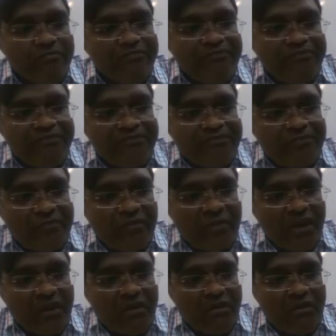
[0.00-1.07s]
this delta
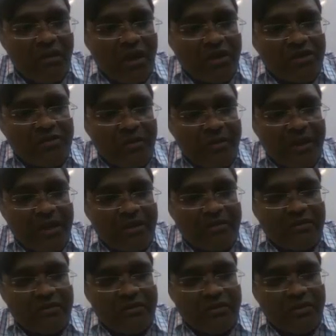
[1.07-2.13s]
x
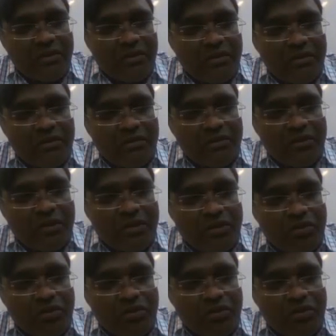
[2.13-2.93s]
must be n lambda,